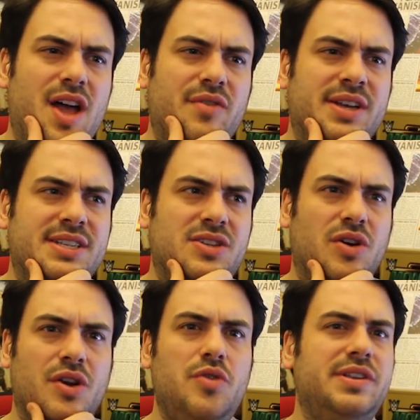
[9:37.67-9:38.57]
Iris has
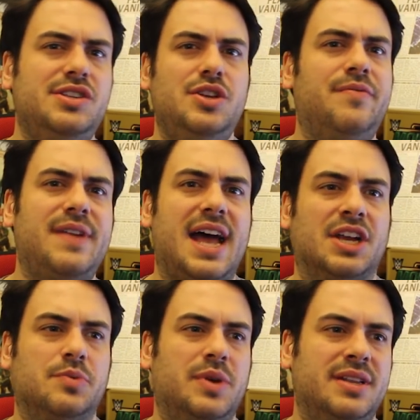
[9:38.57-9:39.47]
gone, who's this new
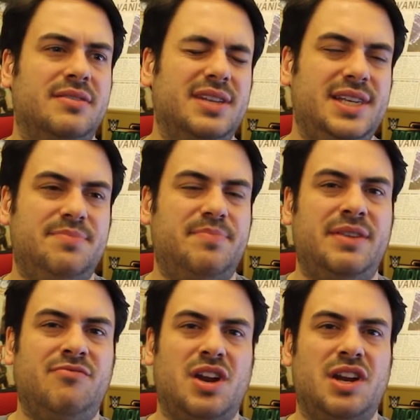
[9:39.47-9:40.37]
Flash, when he's
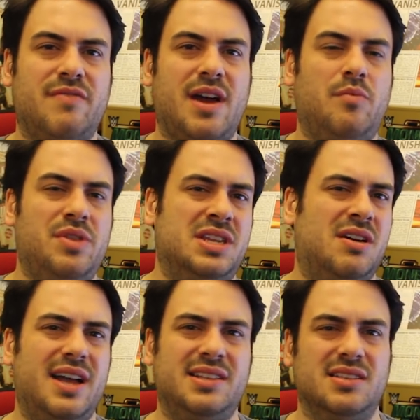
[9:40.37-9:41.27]
been running around with the
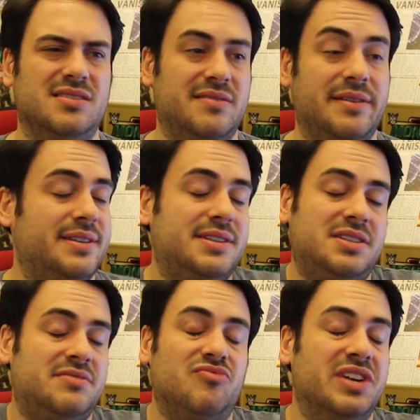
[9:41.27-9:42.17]
Titans. Oh,
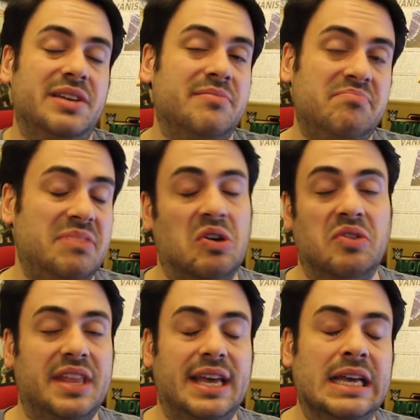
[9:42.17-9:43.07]
it's really a bit
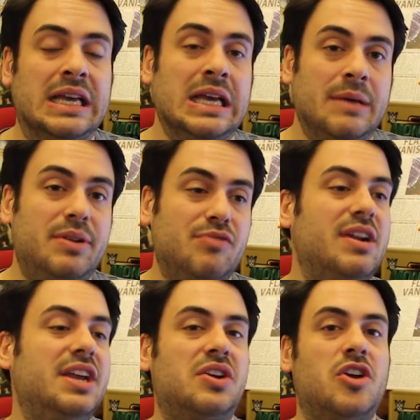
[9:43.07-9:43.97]
odd there. But a
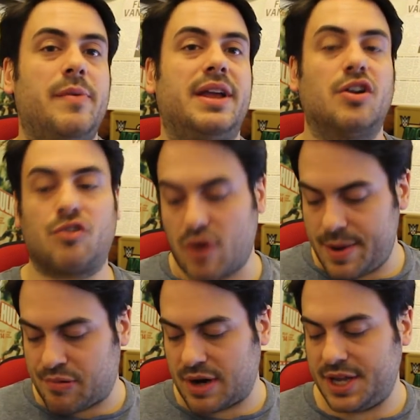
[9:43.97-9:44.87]
really good comic,
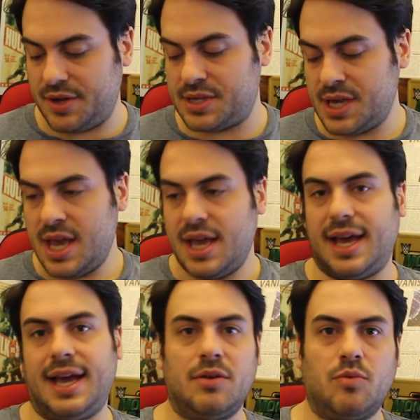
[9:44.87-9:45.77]
great prelude,
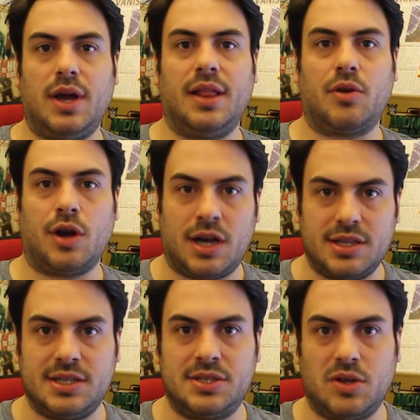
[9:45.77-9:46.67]
and well, we've got Hunter